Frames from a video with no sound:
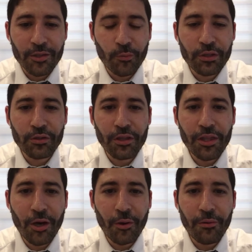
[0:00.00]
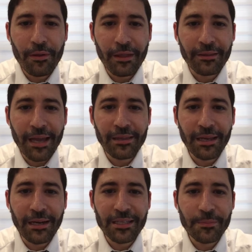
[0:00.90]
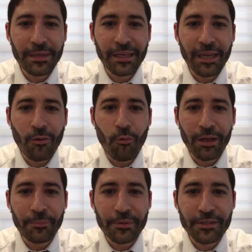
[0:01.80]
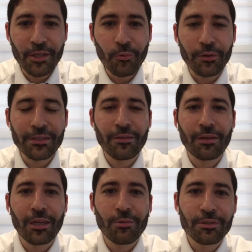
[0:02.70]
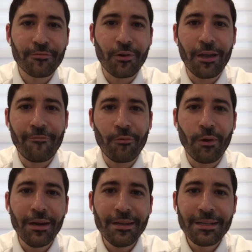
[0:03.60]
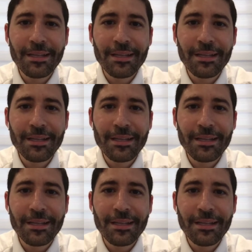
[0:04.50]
So we should know that technically speaking, one person will say the Kiddush for everyone.